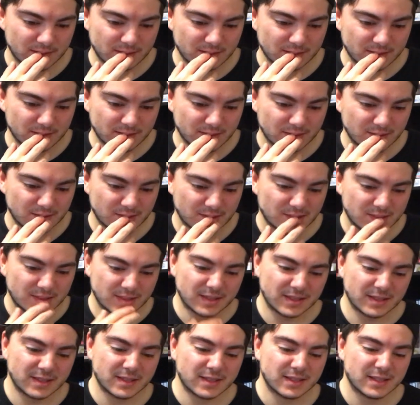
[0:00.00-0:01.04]
well, if you needed
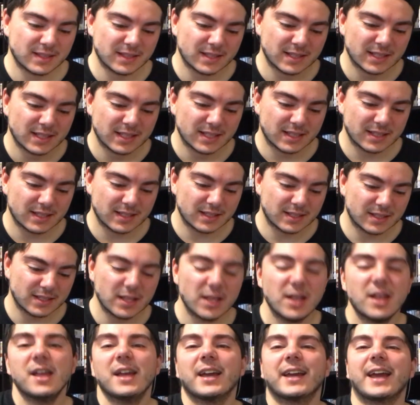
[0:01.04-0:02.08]
information about the time sphere,
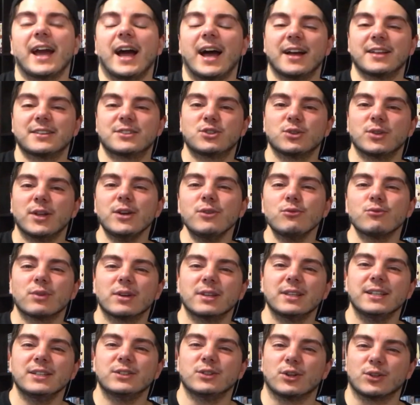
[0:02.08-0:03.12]
you could... Do they
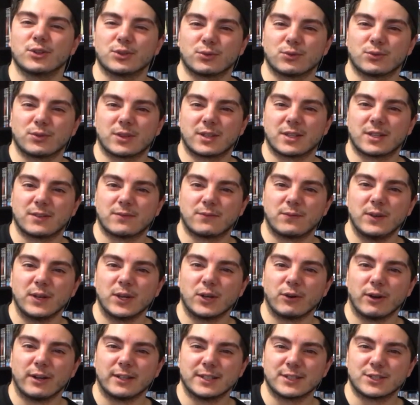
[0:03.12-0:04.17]
really not
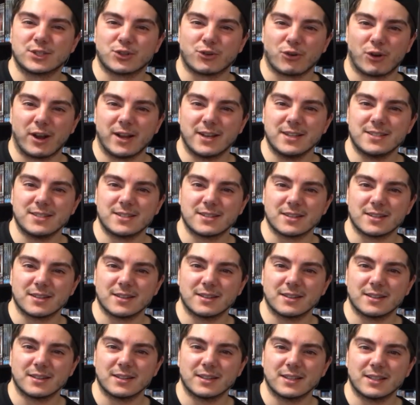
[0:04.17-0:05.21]
figure out it's Grace?
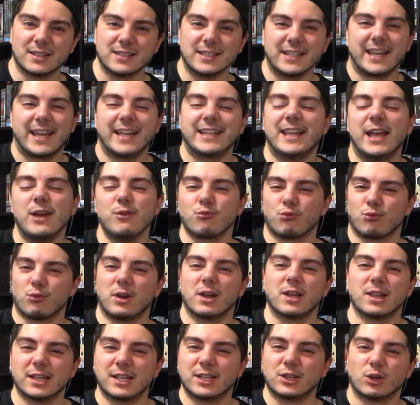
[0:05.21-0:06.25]
Like, can they
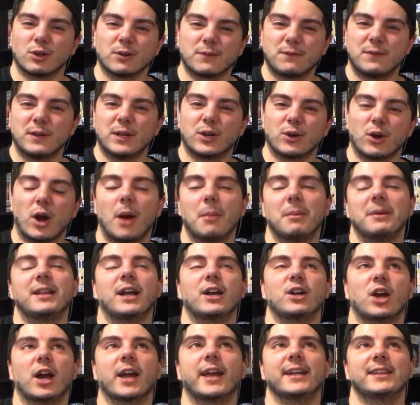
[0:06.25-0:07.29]
really not figure... I mean,
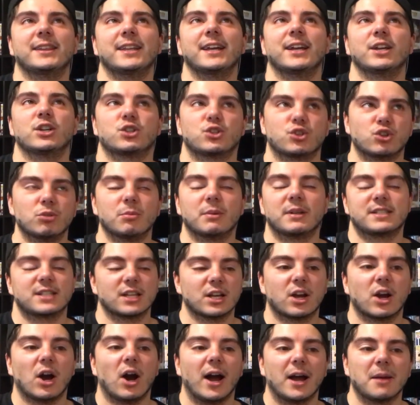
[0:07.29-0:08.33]
I, I get they assume it's
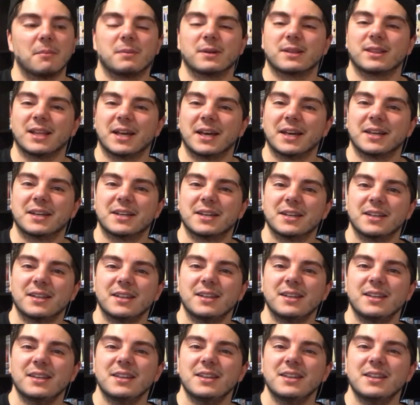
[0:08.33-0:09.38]
a guy, but, like...
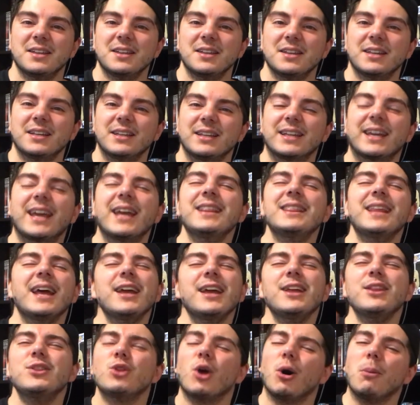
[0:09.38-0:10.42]
Can they
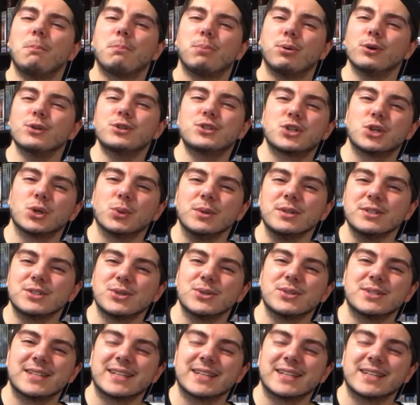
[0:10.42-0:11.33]
not put two and two